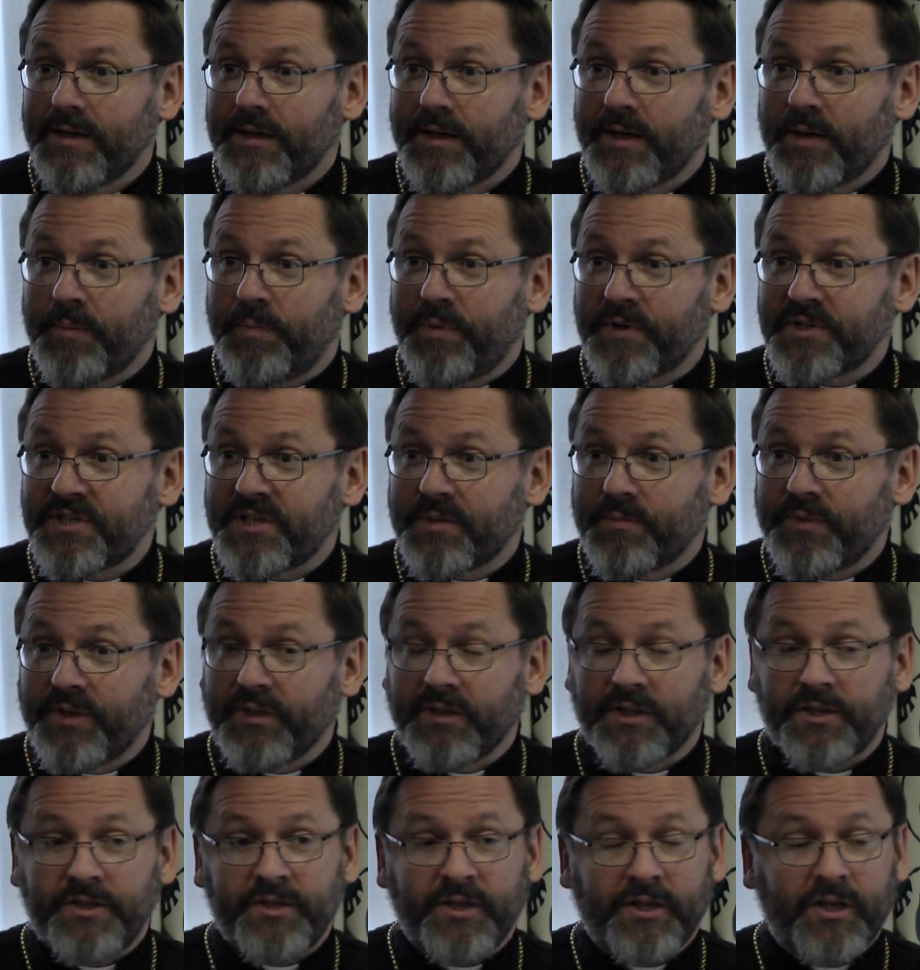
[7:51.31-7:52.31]
a
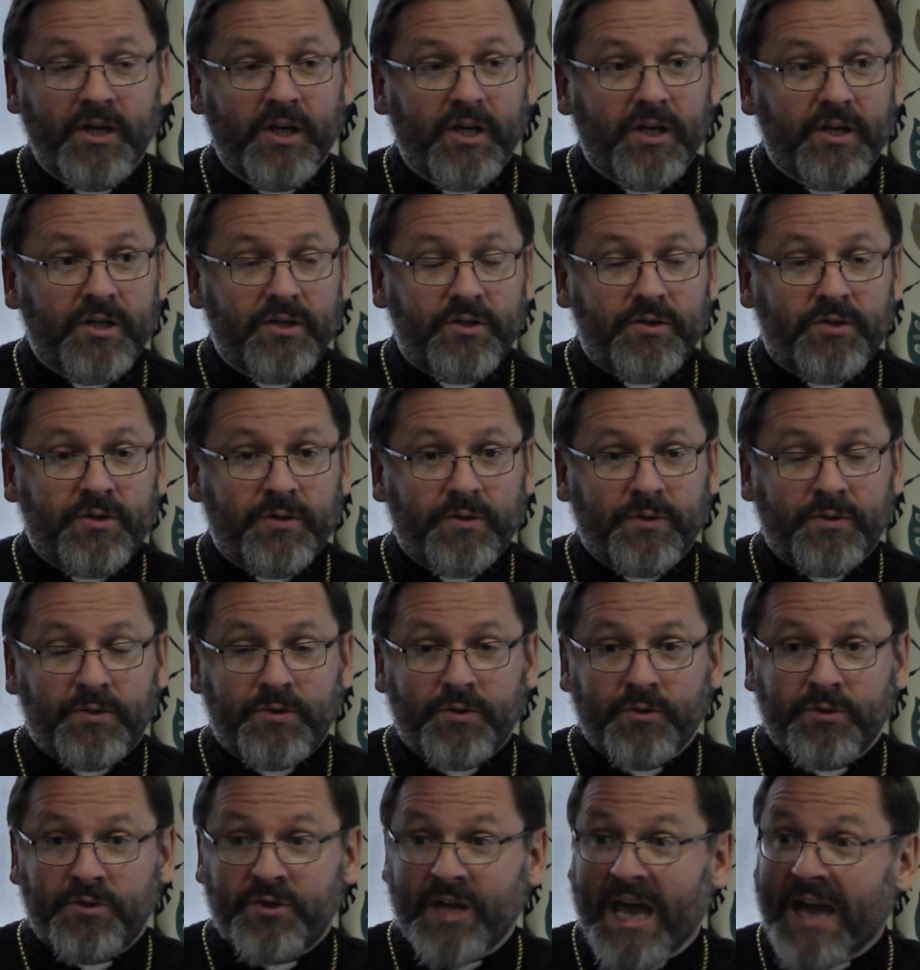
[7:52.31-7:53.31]
possibility
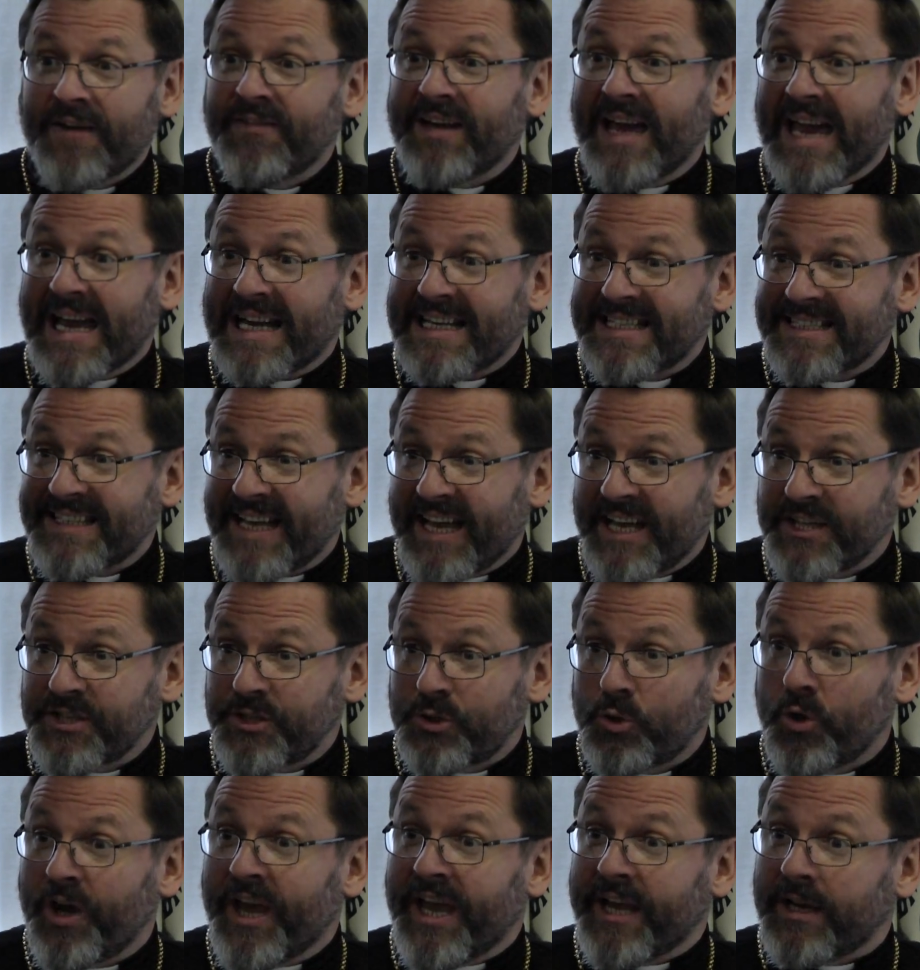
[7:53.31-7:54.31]
to have access
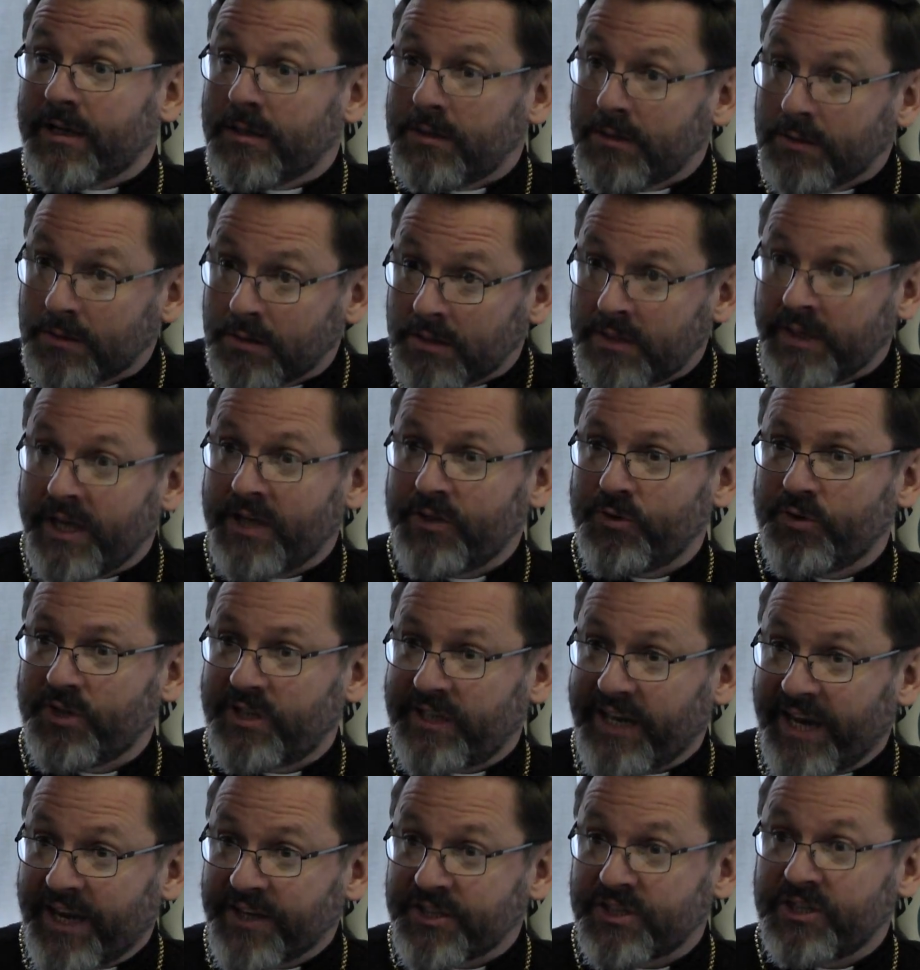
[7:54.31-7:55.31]
to a good
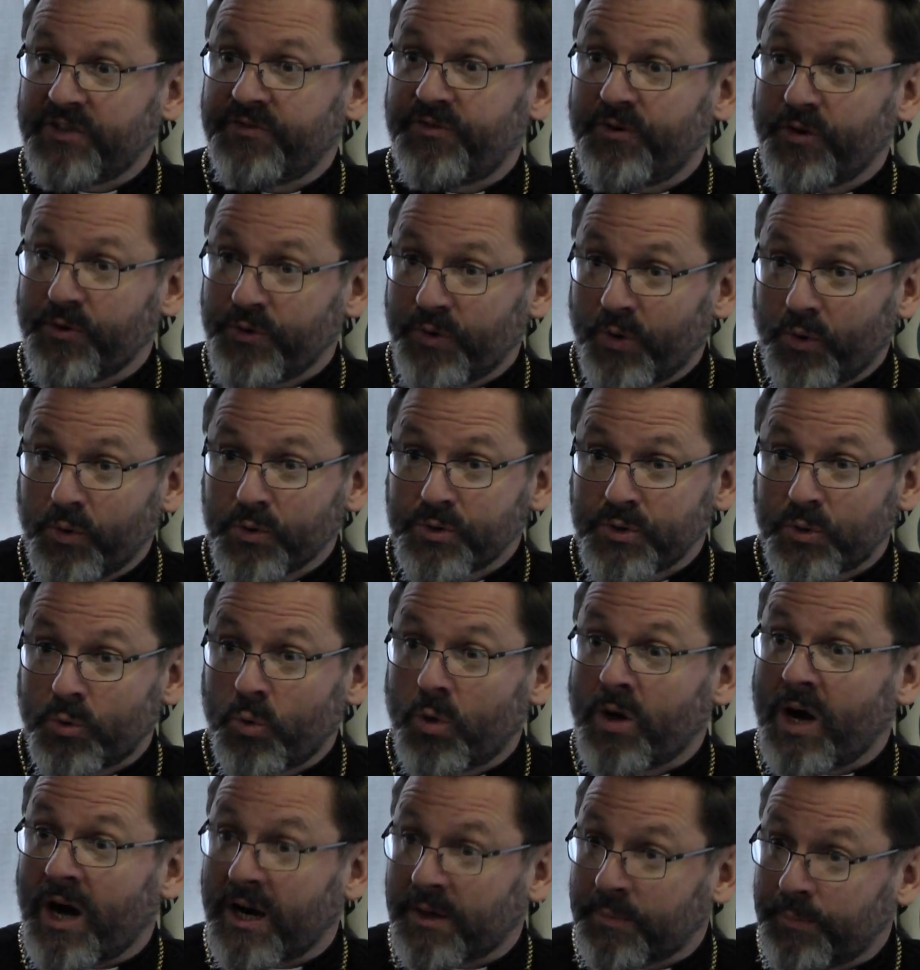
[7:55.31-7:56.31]
education for those
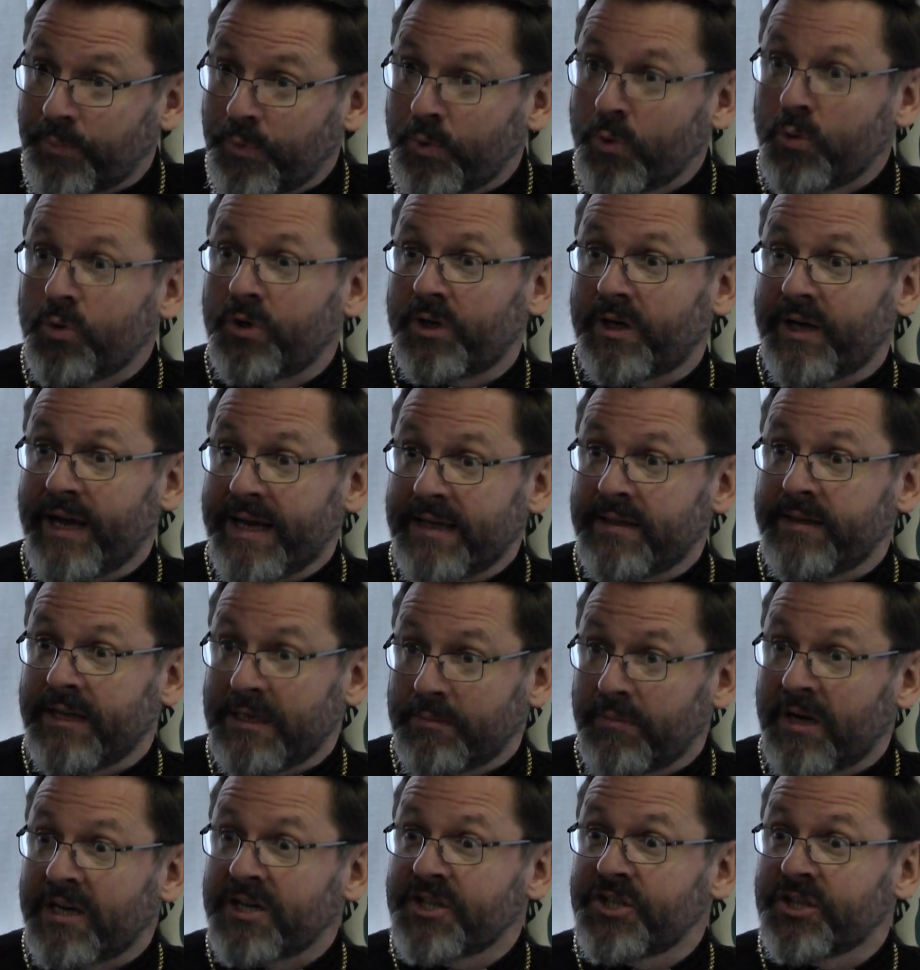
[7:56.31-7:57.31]
who are poor and
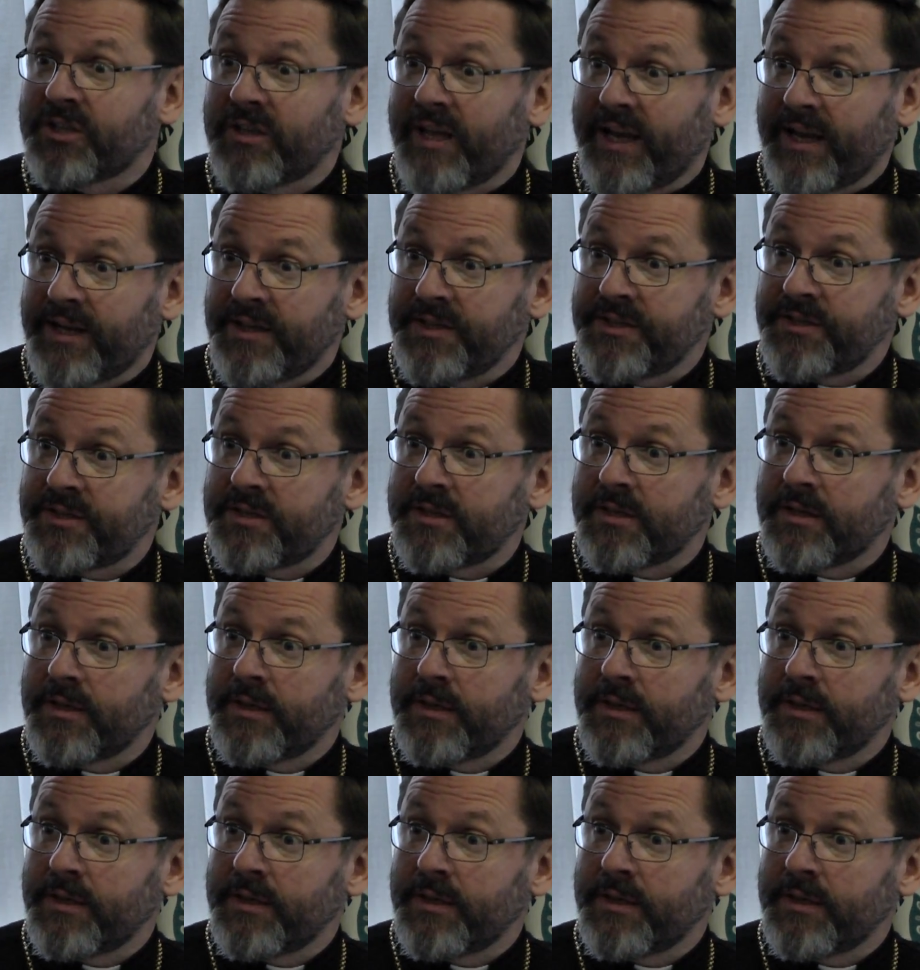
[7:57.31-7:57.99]
marginalized.